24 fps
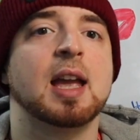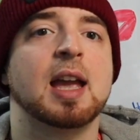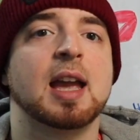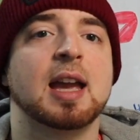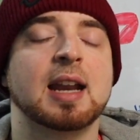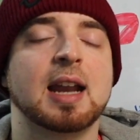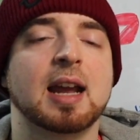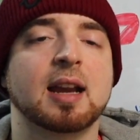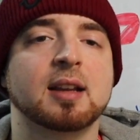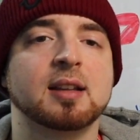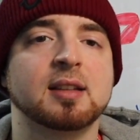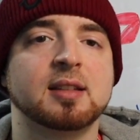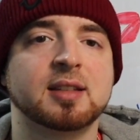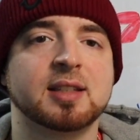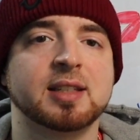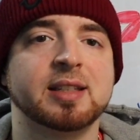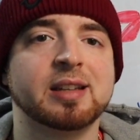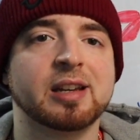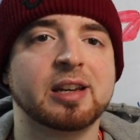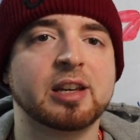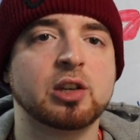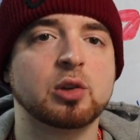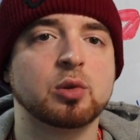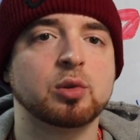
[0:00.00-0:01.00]
and I can
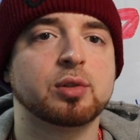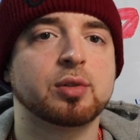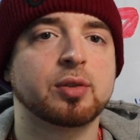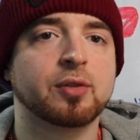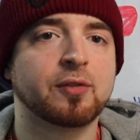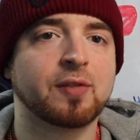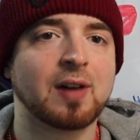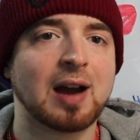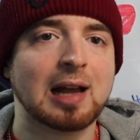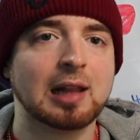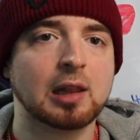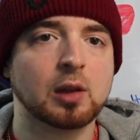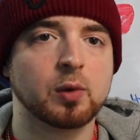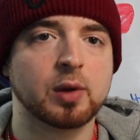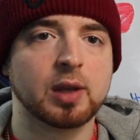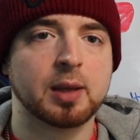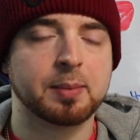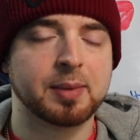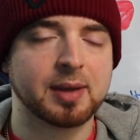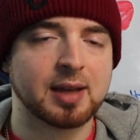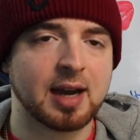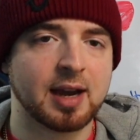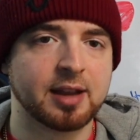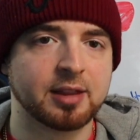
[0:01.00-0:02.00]
see a huge following
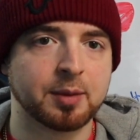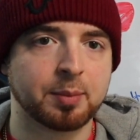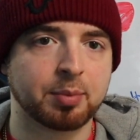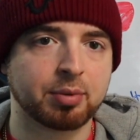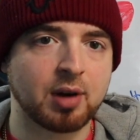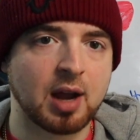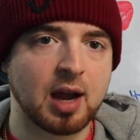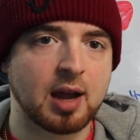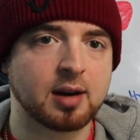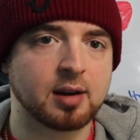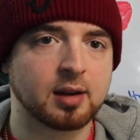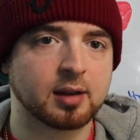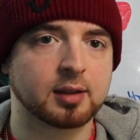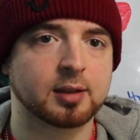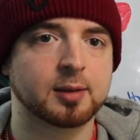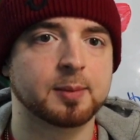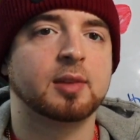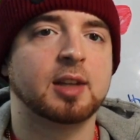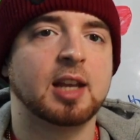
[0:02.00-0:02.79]
behind the product.